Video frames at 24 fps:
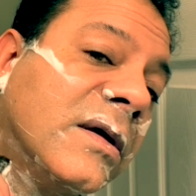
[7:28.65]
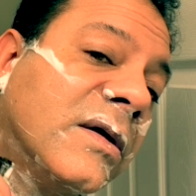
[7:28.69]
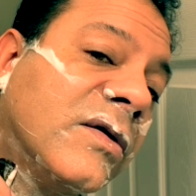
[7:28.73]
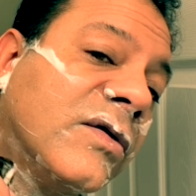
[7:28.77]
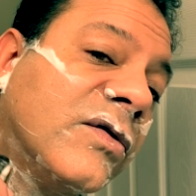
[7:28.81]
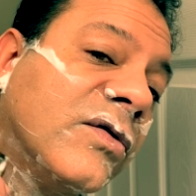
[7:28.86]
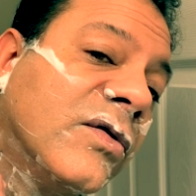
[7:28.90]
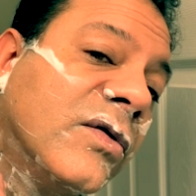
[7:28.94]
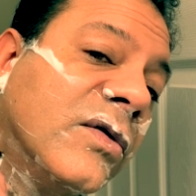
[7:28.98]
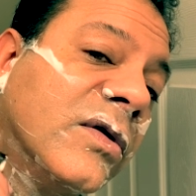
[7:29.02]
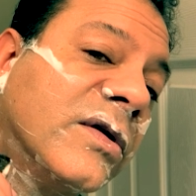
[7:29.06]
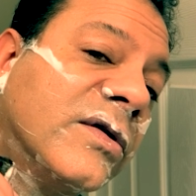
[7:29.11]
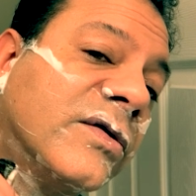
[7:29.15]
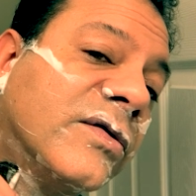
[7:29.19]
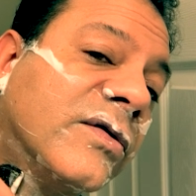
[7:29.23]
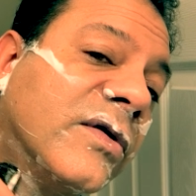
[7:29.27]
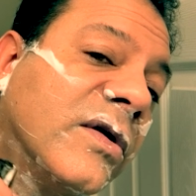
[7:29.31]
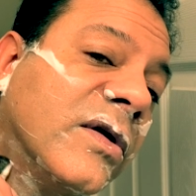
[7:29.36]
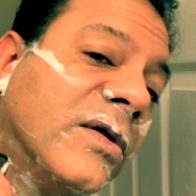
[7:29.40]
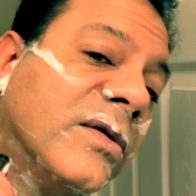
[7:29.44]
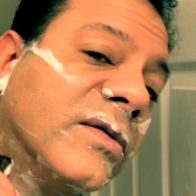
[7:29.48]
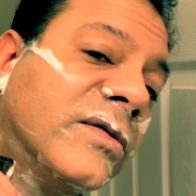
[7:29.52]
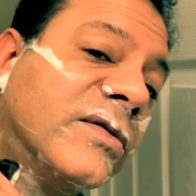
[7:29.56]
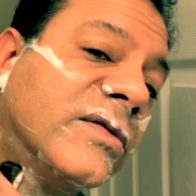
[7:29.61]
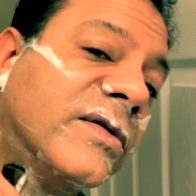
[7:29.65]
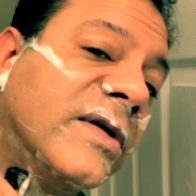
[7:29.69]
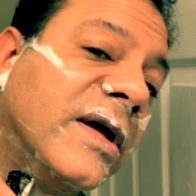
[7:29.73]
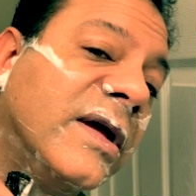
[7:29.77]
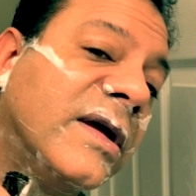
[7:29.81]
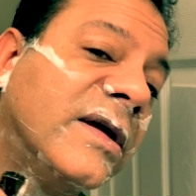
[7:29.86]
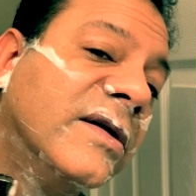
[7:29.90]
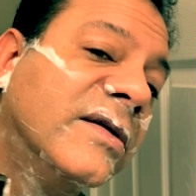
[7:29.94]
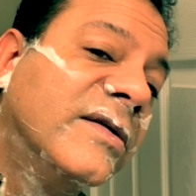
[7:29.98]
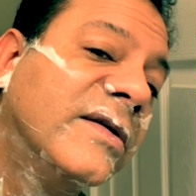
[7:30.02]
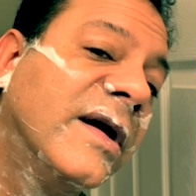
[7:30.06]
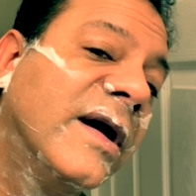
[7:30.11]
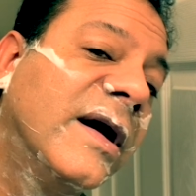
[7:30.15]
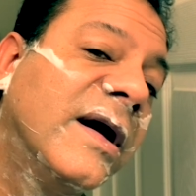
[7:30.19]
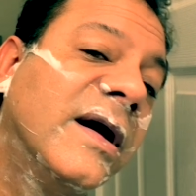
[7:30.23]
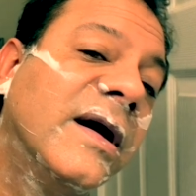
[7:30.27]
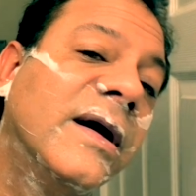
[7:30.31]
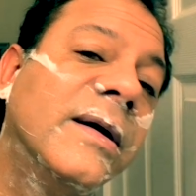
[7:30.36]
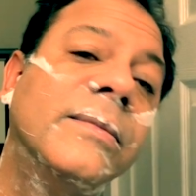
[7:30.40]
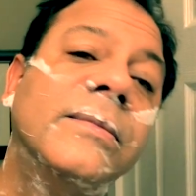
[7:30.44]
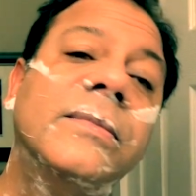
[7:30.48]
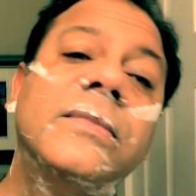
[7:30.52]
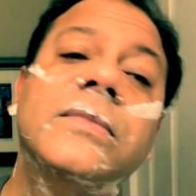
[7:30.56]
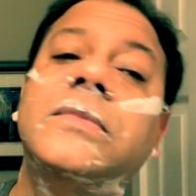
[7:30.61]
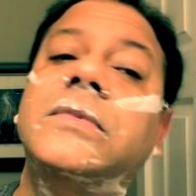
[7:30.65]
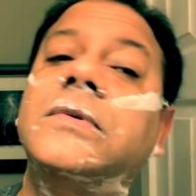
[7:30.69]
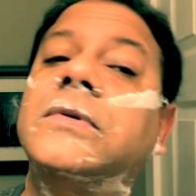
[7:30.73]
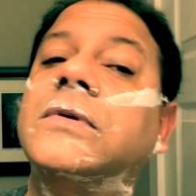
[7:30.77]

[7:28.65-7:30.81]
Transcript: Short strokes, take your time.